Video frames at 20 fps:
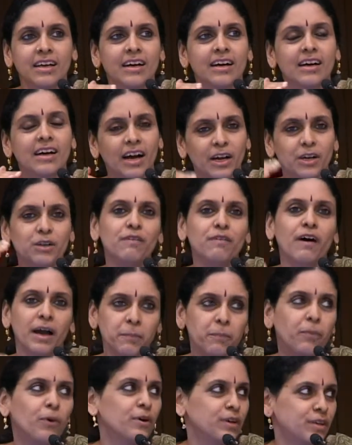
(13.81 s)
a kind of
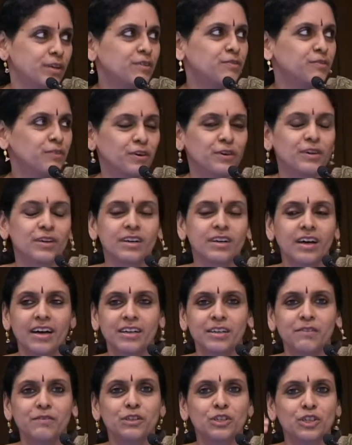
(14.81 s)
high point for
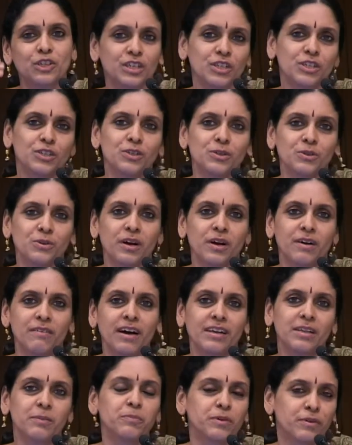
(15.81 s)
IT for Change to have
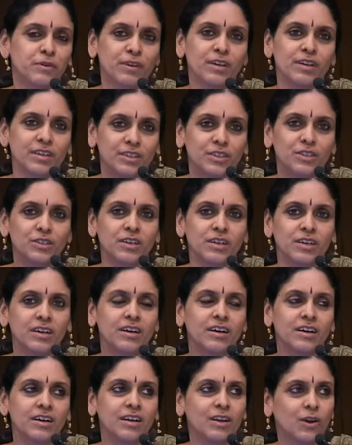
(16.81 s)
had the privilege uh,